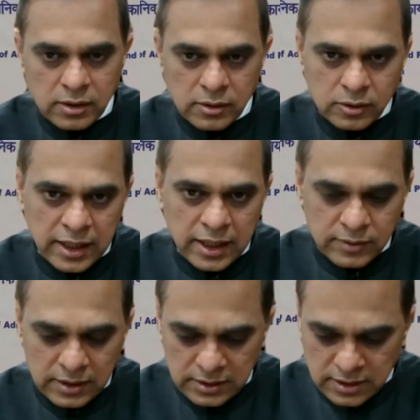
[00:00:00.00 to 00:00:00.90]
good
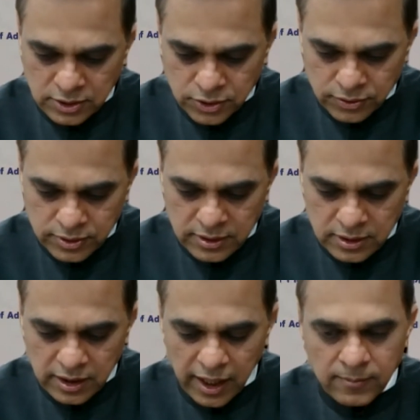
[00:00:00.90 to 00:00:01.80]
governance issues.
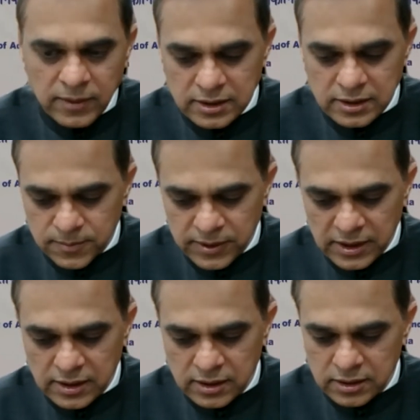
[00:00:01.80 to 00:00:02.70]
Eminent
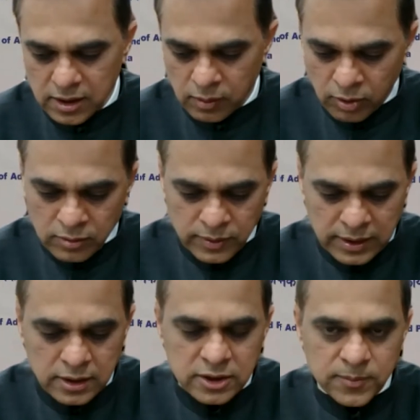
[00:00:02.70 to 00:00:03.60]
speakers, award
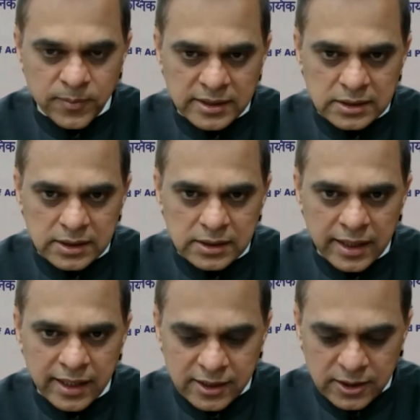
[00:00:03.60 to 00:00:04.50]
winners presented
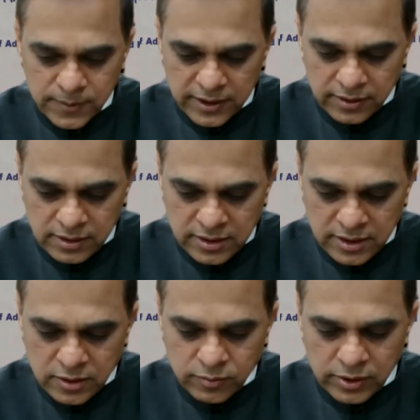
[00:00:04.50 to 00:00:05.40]
their
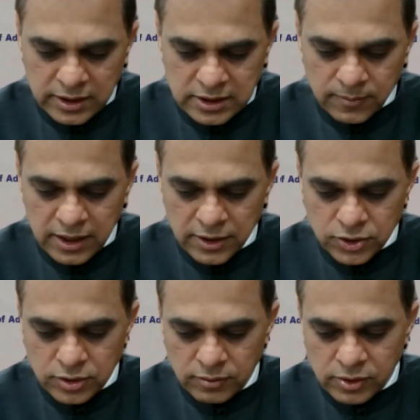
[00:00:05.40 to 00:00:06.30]
experiences for
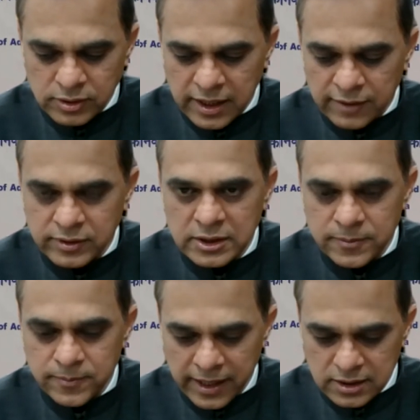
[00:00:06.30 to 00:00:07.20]
dissemination of good governance
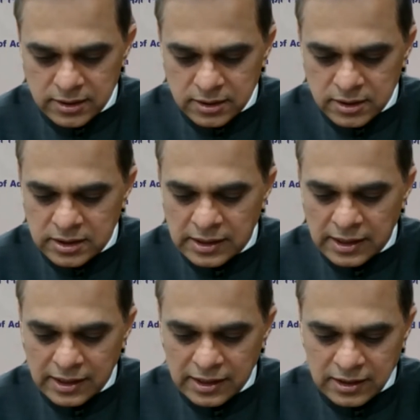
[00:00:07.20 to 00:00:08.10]
practices
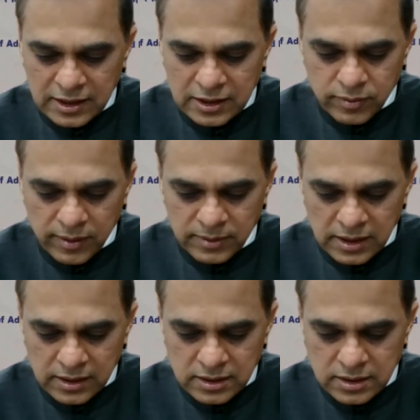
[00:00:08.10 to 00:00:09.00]
in these
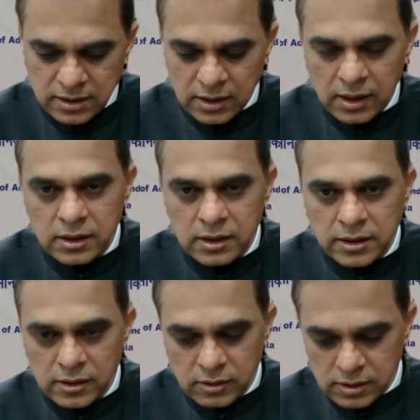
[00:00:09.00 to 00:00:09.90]
webinars.
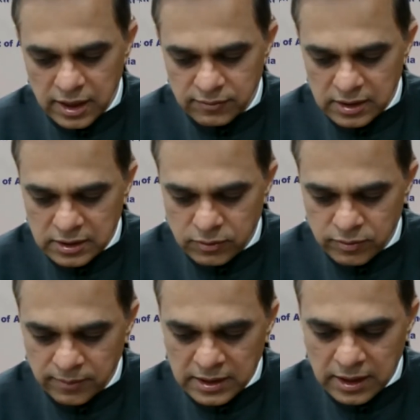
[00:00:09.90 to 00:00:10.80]
The Good Governance
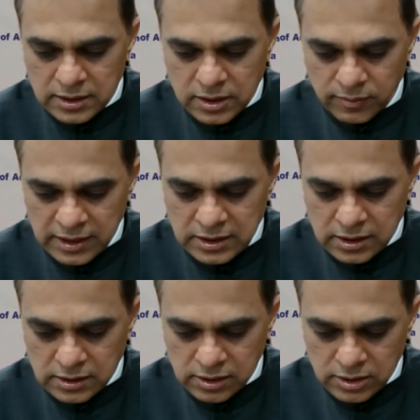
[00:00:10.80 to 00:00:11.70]
webinars of
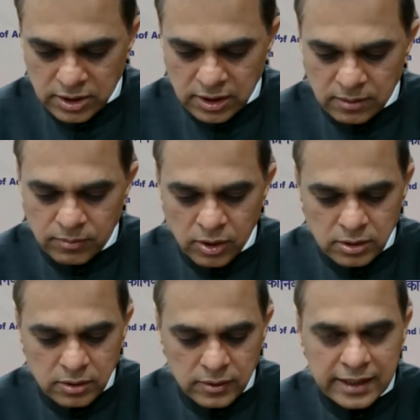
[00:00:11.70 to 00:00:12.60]
NCGG
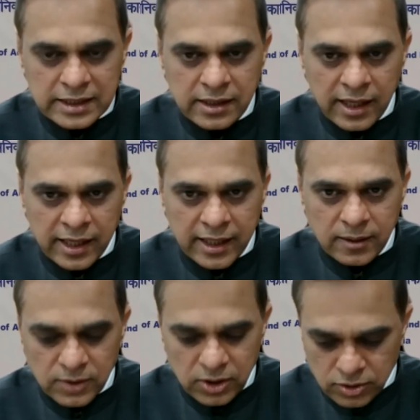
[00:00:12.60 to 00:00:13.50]
brought together
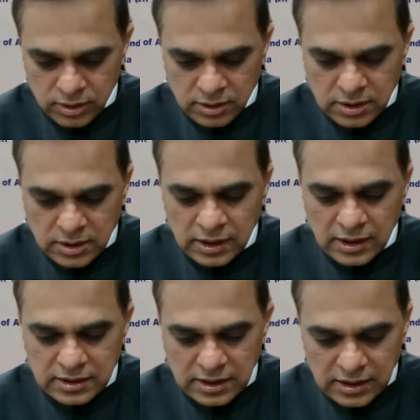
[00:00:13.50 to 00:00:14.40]
academicians,
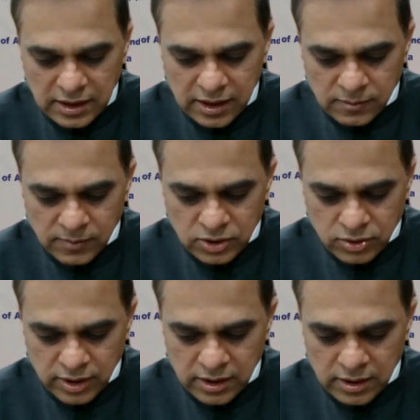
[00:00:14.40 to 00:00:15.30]
senior
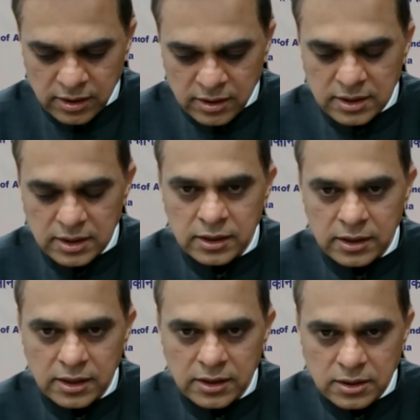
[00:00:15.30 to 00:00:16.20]
administrators,
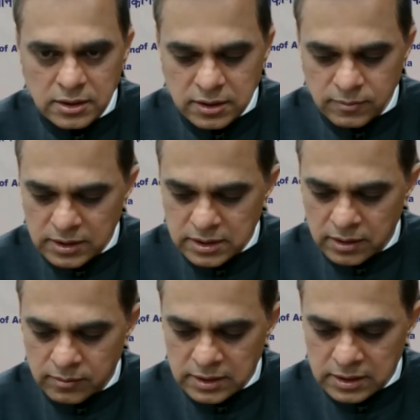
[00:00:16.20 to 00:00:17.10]
international civil
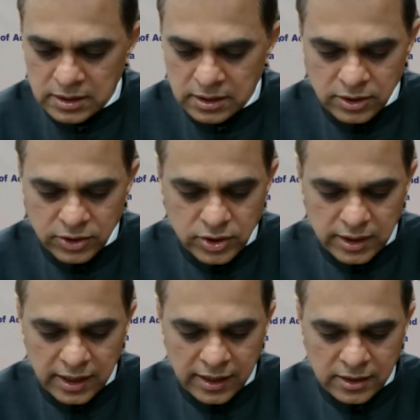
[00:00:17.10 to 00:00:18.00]
servants, district
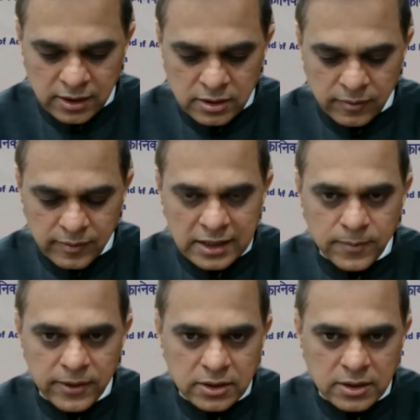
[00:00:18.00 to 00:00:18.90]
directors of
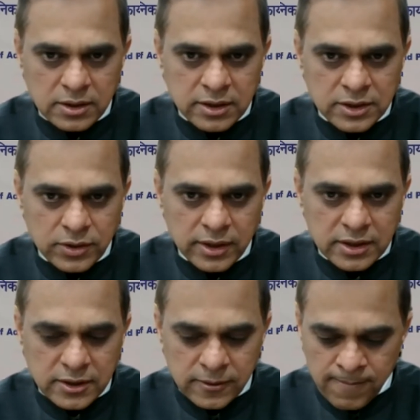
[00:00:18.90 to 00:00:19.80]
aspirational districts,